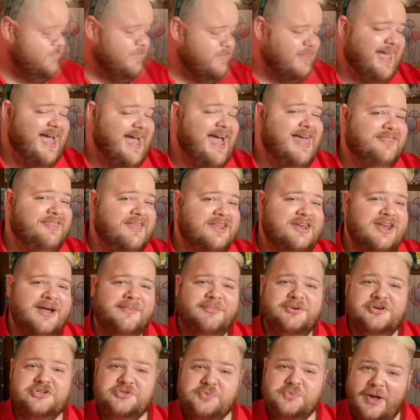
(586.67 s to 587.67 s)
And then
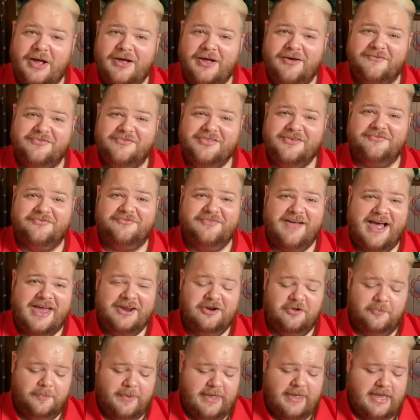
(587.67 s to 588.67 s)
number 12, the
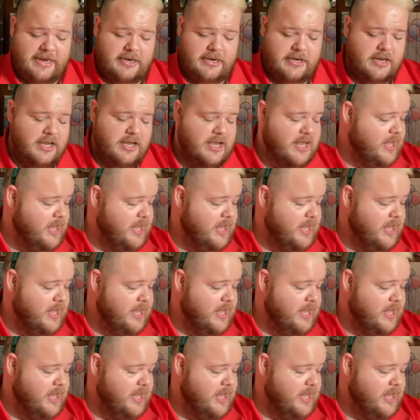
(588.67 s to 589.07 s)
final pin,